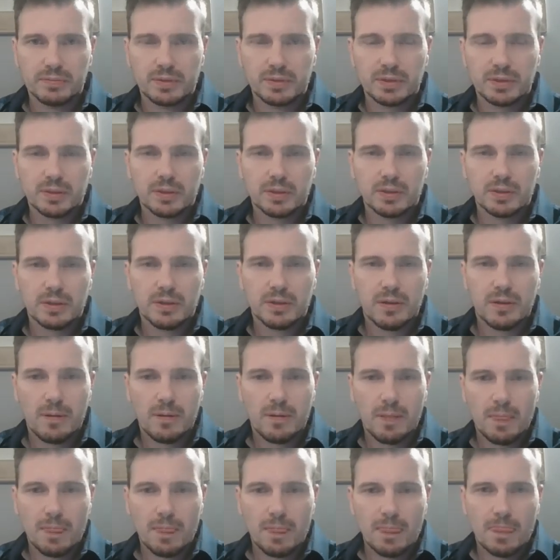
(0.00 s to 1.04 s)

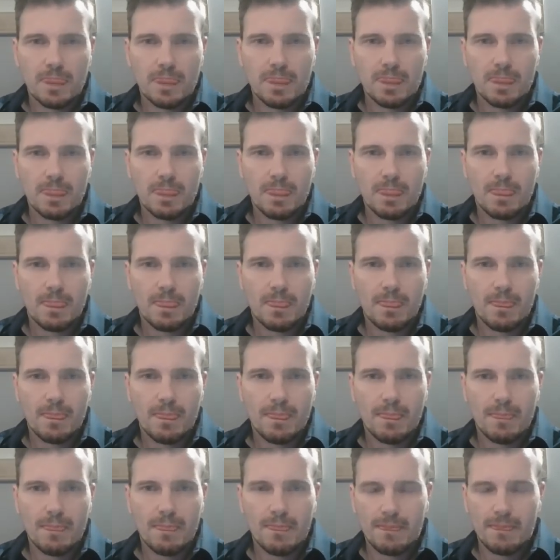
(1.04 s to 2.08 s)

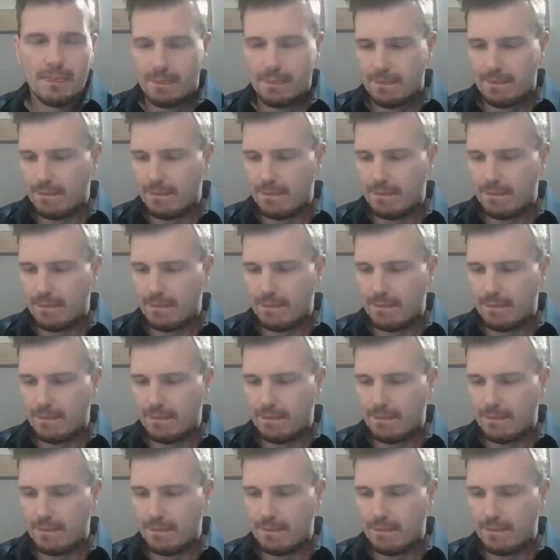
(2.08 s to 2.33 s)
Nothing is said.